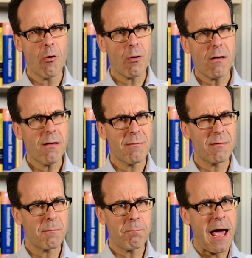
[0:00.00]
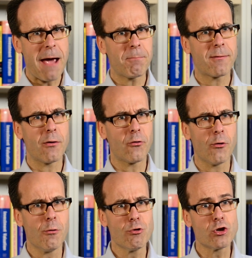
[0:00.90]
or perhaps a
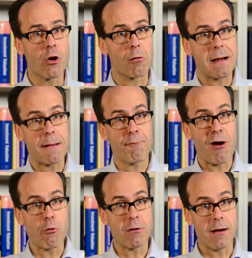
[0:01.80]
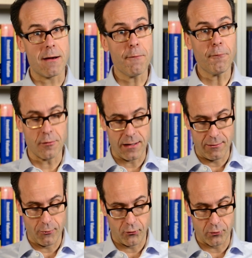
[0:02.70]
solution already found in a different
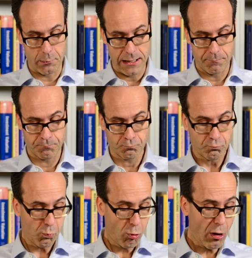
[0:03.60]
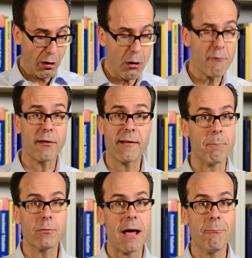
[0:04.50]
industry. However,
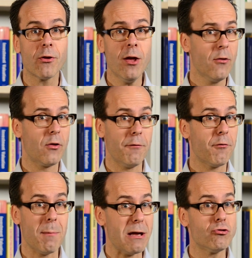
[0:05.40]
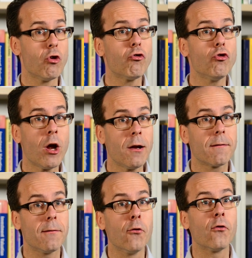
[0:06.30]
sometimes the information is not
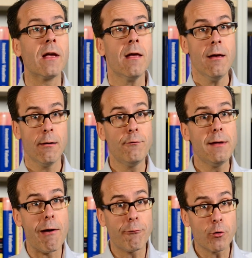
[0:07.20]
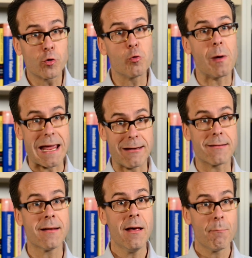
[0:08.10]
existing and we have to create
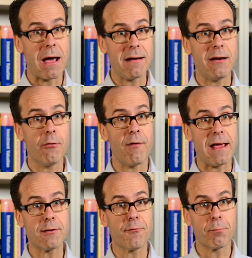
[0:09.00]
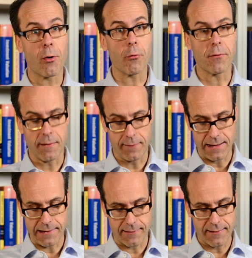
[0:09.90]
it by an innovative process
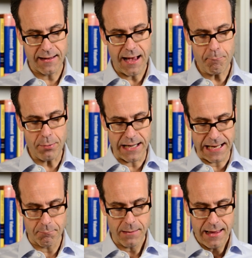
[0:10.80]
in the company.